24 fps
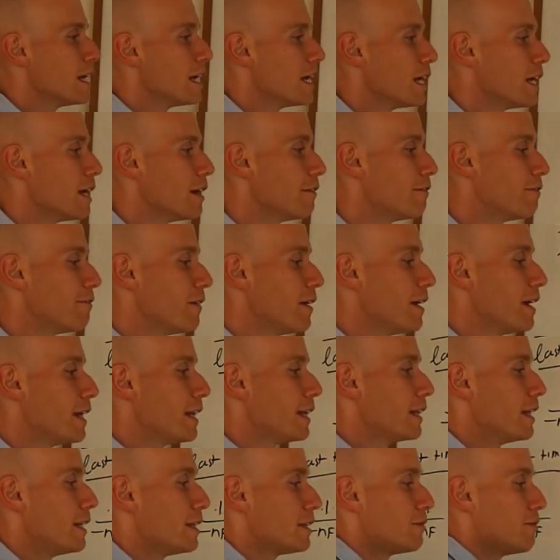if
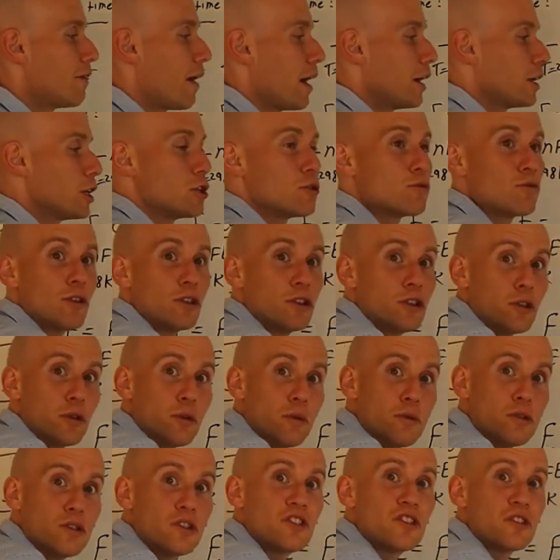this value is
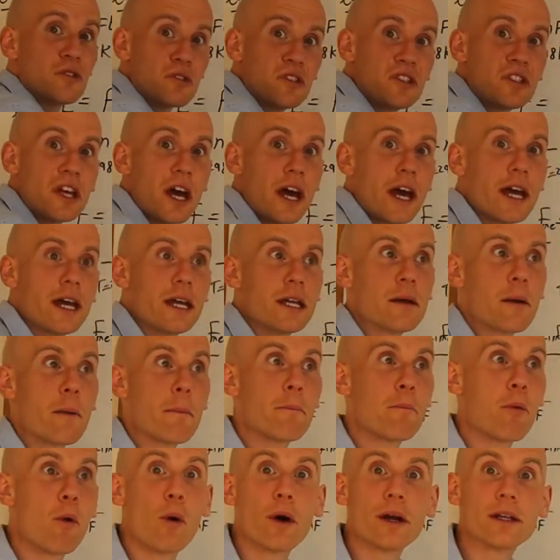reduced to, say,
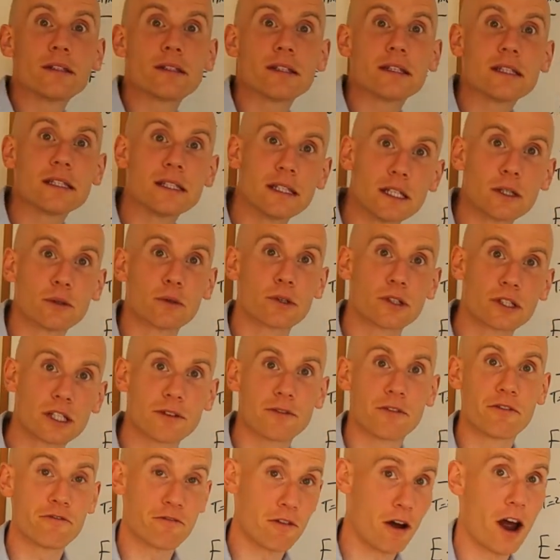
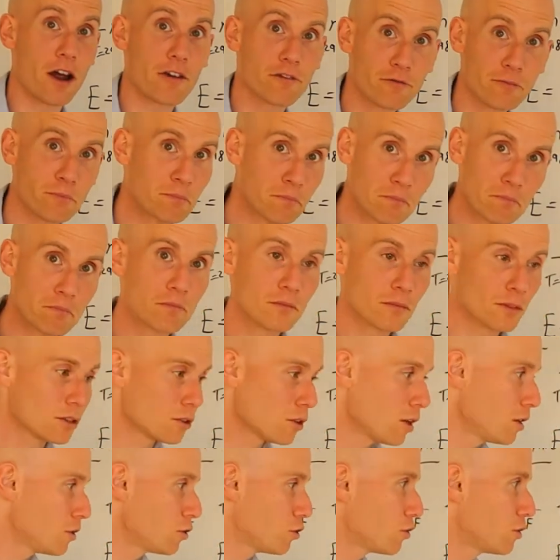0.075?
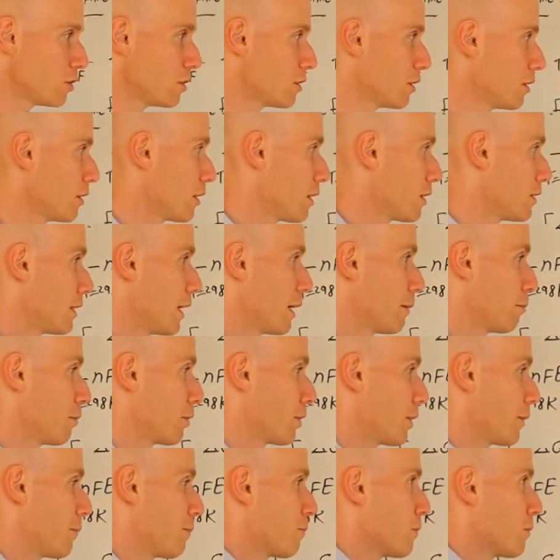Okay, this is an example here.